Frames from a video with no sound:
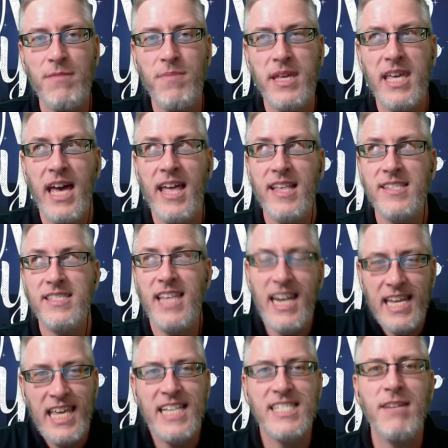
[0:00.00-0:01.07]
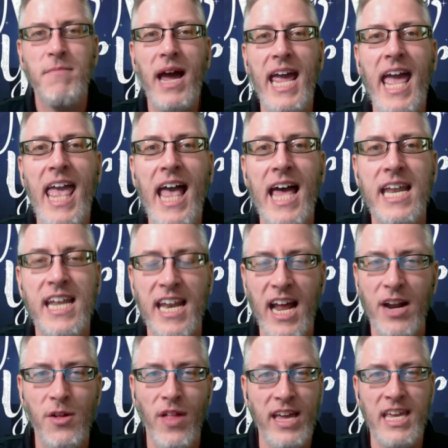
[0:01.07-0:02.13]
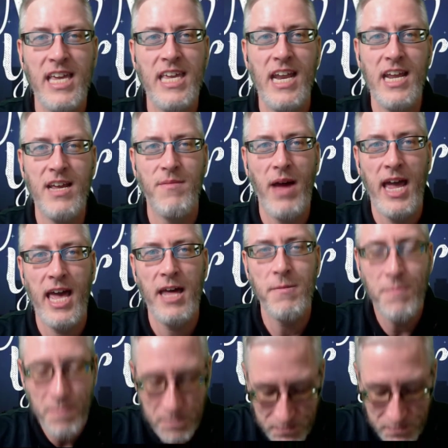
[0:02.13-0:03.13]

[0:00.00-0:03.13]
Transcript: because then it gets in my head, and I don't like it getting in my head.